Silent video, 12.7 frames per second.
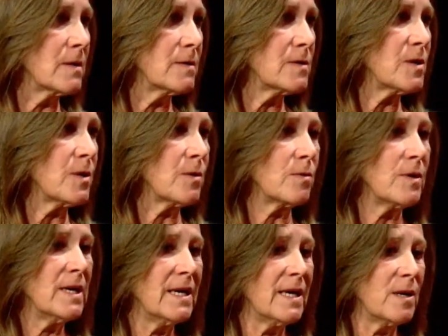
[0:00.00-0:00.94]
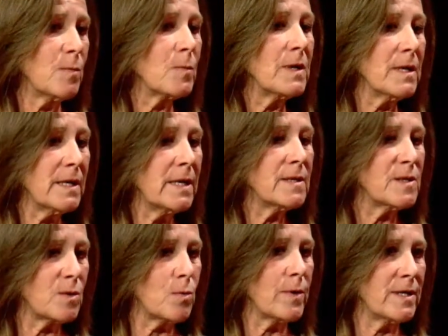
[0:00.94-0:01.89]
Mm-hmm. So it really
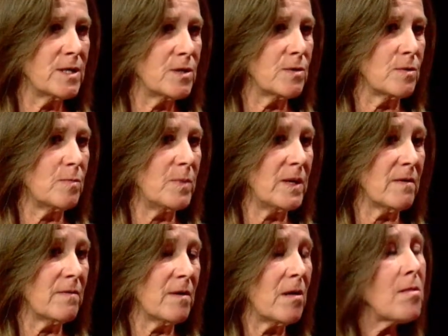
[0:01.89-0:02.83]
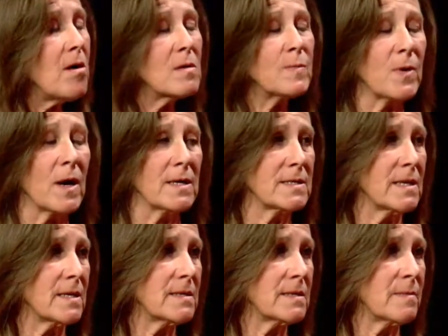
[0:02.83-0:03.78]
is going to be a long
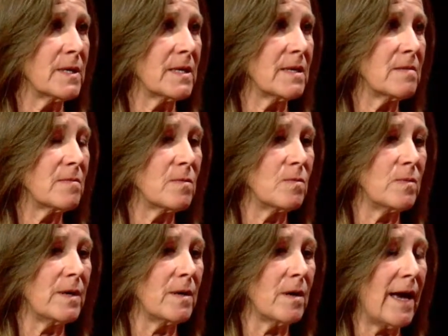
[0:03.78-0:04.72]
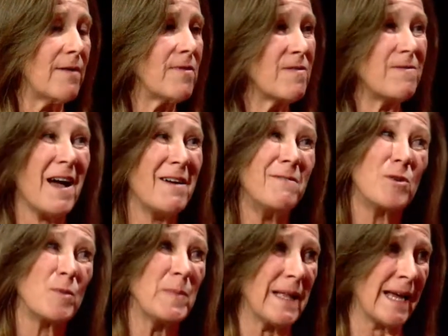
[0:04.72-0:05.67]
process. I mean, we have a
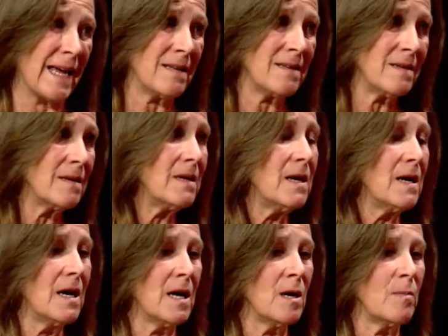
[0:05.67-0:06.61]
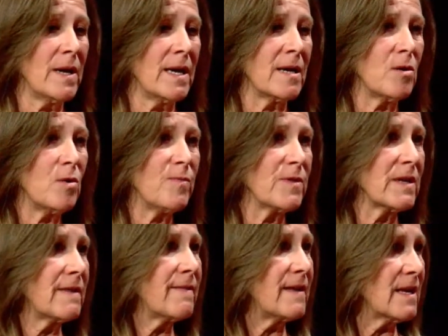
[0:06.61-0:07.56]
5-year plan, and
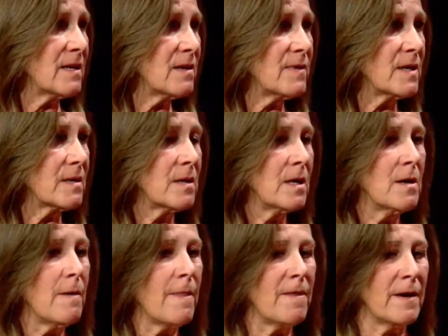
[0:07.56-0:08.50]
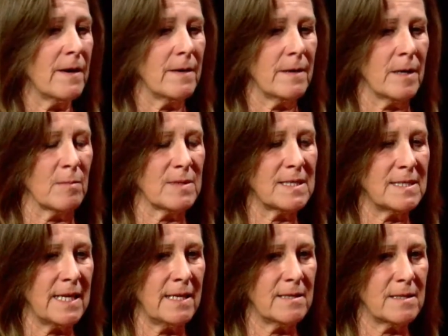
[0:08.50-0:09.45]
hopefully at the end of it, the
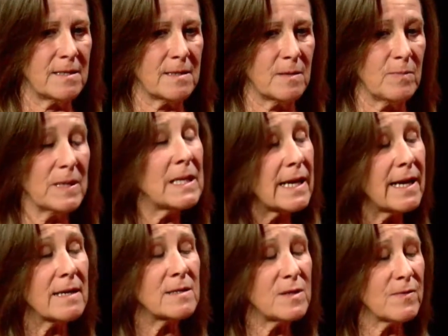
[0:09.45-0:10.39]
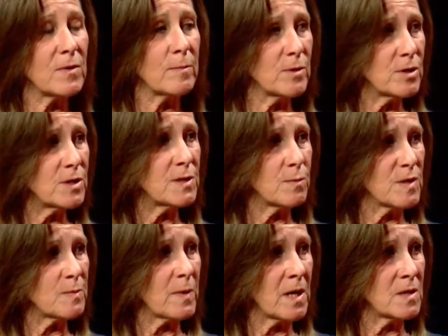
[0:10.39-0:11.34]
state's plans for emergency
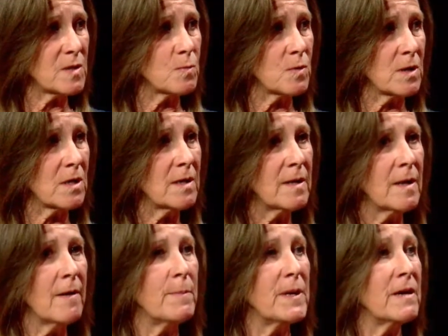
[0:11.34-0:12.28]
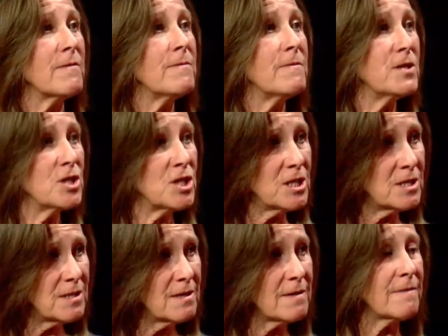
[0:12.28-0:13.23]
response will be
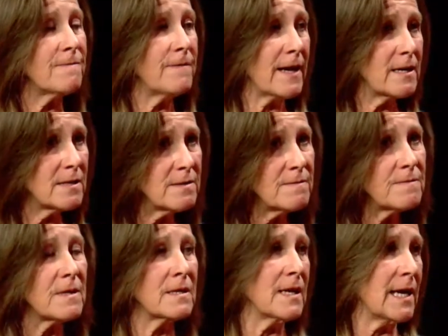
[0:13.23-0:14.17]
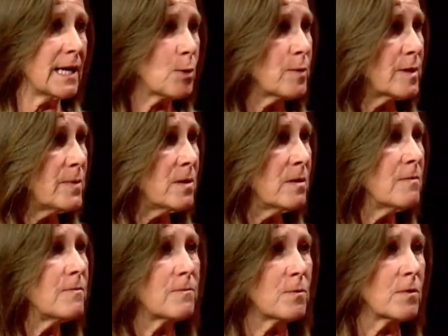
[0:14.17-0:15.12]
efficient, effective, and
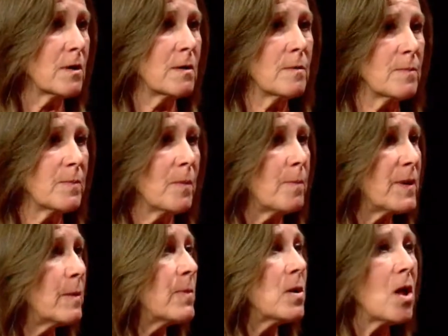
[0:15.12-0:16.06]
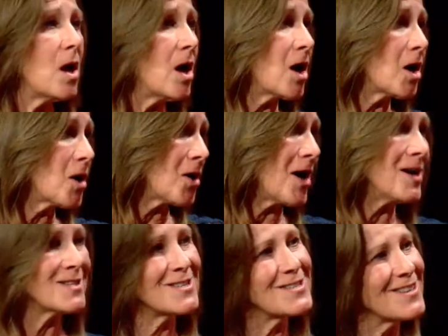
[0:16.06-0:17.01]
equitable for people
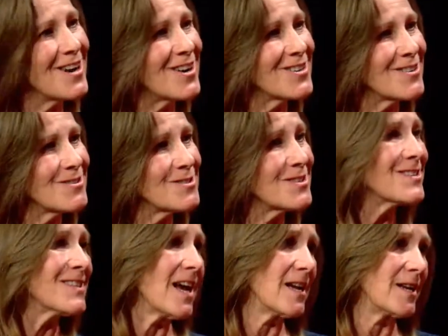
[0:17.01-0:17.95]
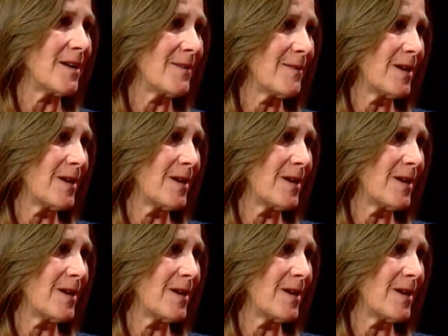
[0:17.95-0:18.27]
across our society.